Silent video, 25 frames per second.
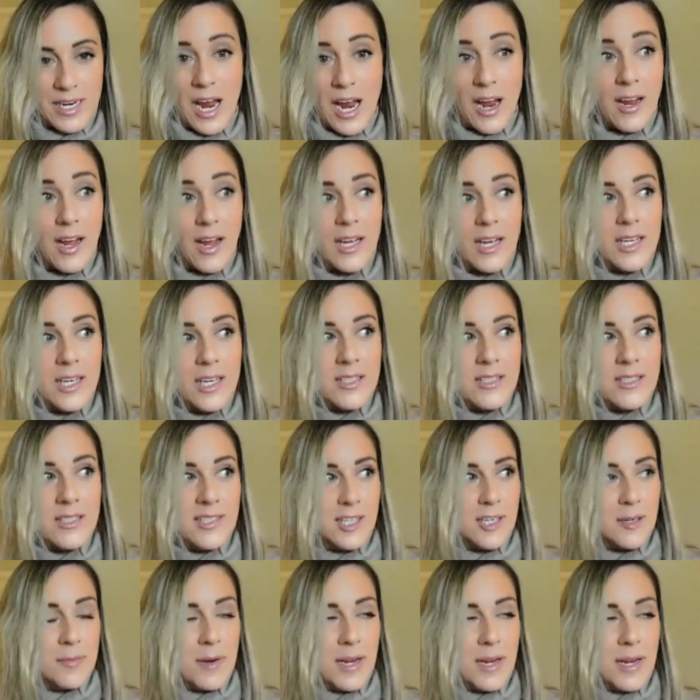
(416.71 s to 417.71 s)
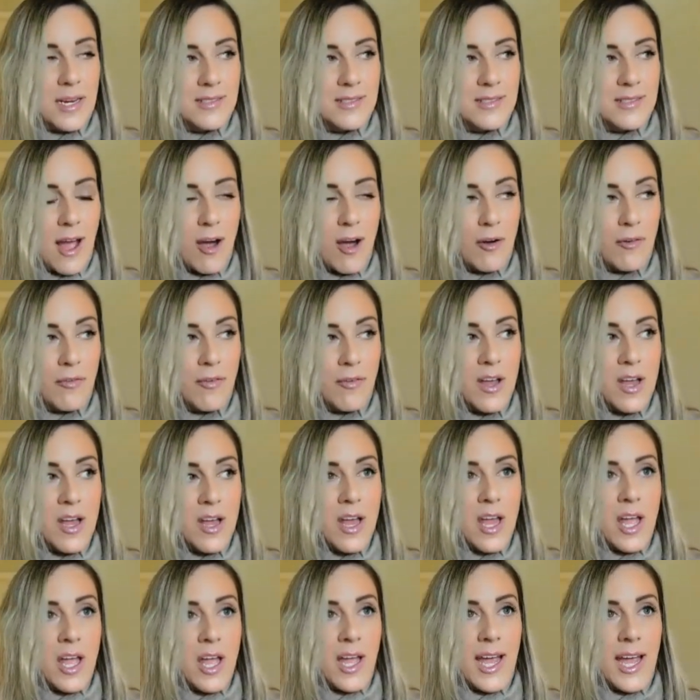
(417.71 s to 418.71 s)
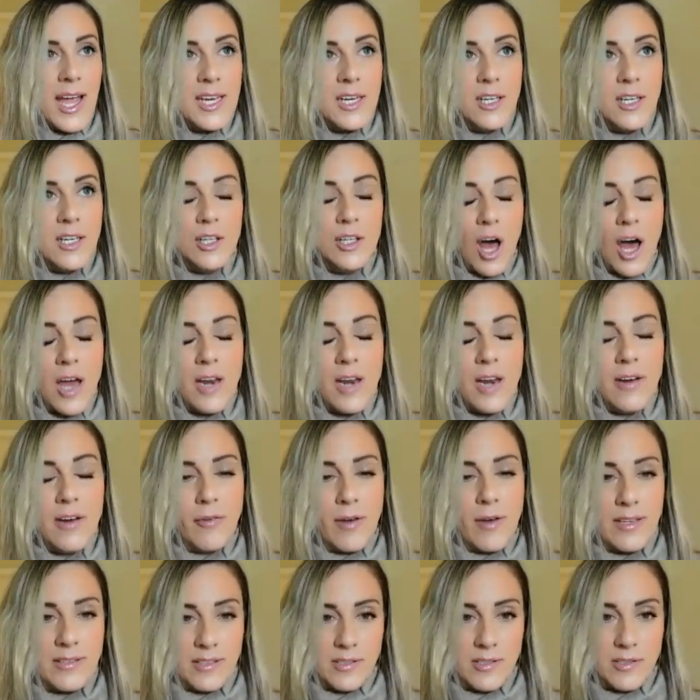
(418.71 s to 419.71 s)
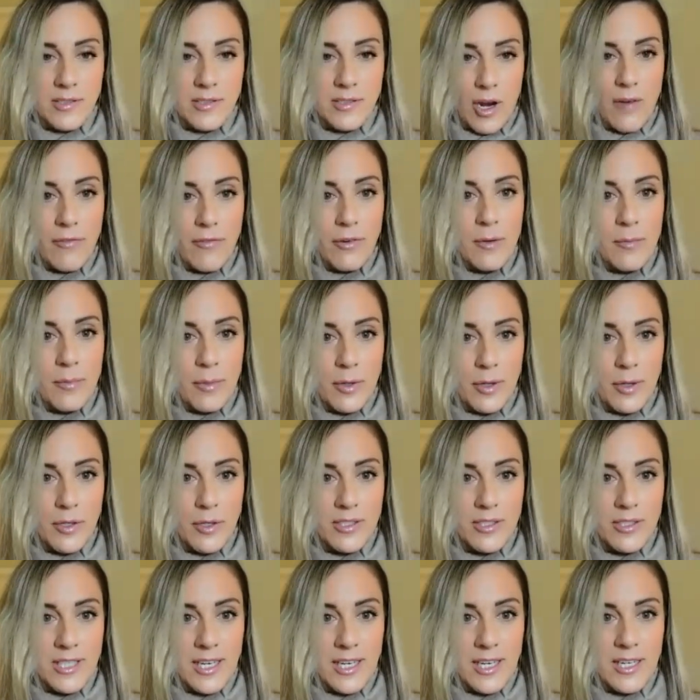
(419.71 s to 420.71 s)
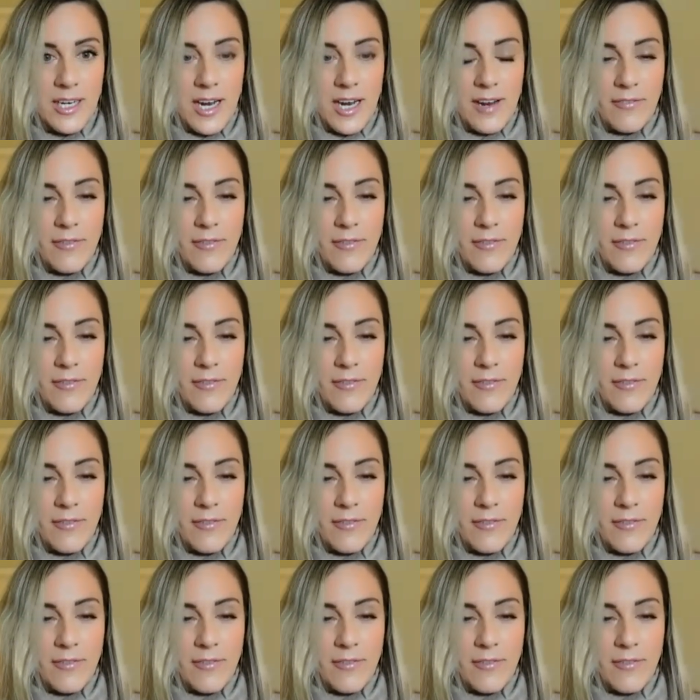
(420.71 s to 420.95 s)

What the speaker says: And I consider myself in a lot of ways a sovereign person.